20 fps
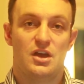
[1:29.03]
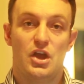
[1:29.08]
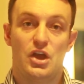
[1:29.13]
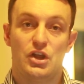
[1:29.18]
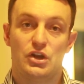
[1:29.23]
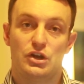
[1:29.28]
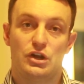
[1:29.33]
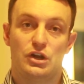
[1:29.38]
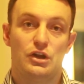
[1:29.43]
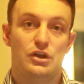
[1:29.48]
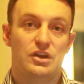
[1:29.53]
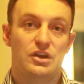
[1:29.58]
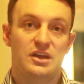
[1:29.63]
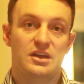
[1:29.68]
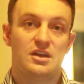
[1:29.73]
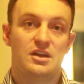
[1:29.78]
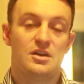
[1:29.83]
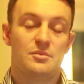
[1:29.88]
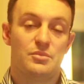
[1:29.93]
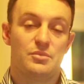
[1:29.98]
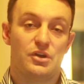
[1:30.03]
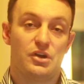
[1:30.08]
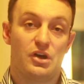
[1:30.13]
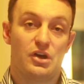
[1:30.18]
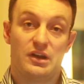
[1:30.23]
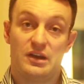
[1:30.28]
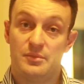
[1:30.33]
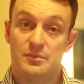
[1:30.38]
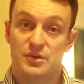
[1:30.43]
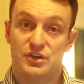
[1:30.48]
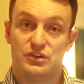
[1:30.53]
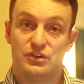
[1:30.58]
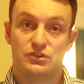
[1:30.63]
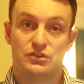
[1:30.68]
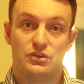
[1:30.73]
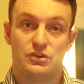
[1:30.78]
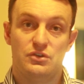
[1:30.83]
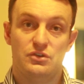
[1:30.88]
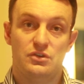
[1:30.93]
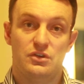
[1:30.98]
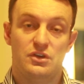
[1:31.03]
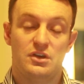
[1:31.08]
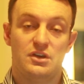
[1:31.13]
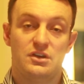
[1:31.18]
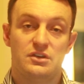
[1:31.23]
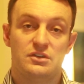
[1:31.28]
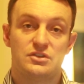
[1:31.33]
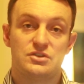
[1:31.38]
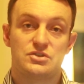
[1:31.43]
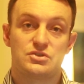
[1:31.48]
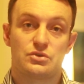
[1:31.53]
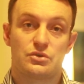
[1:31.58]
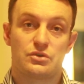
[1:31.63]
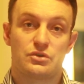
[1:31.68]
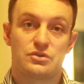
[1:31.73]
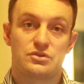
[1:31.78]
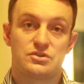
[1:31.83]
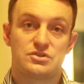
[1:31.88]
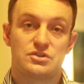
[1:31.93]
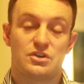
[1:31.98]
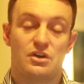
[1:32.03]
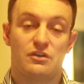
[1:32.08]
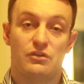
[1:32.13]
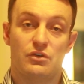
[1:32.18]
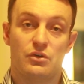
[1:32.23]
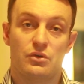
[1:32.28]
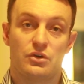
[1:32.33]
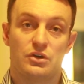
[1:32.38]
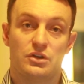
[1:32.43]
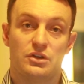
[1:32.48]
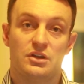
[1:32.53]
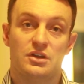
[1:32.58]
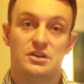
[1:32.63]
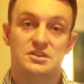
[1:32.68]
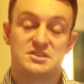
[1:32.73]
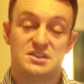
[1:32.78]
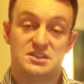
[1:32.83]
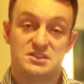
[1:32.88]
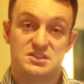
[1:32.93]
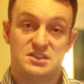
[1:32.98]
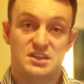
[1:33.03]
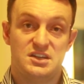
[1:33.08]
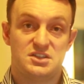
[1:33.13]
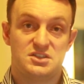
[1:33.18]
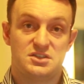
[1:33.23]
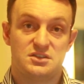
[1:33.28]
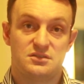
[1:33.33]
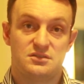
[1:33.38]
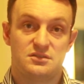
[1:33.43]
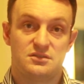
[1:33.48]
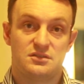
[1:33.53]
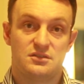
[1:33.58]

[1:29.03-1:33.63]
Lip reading: including, but not limited to, disorders of oral sensation,